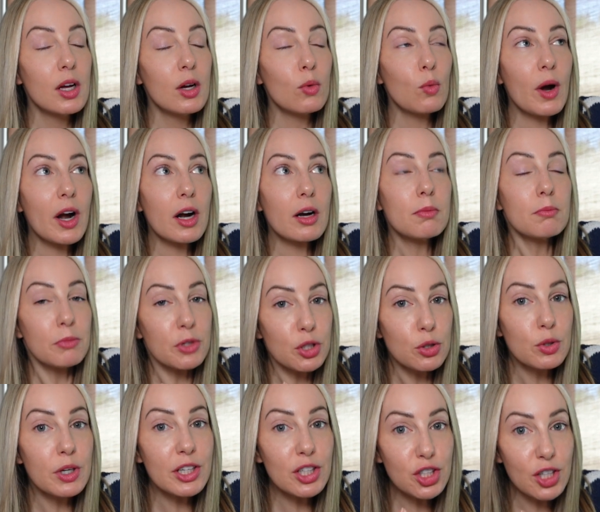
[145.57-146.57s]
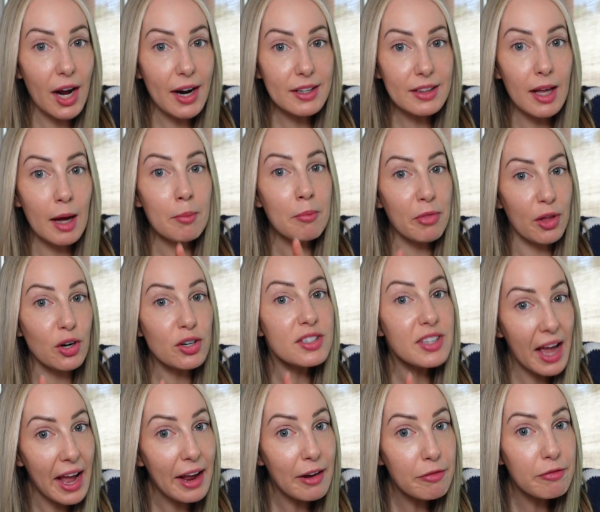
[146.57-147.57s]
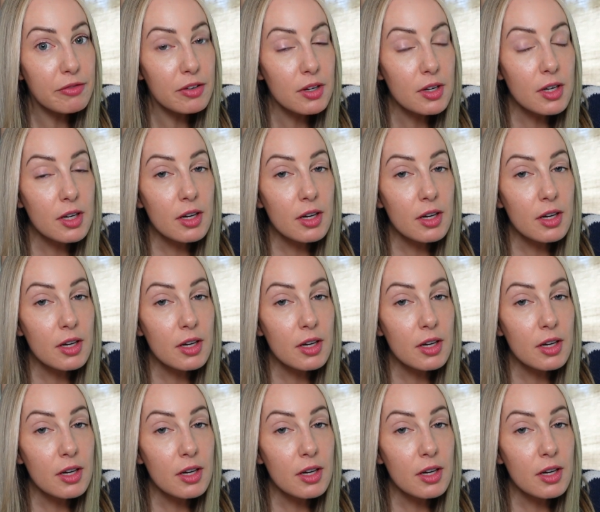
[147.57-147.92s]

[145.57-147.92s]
where you can check them, they're safe,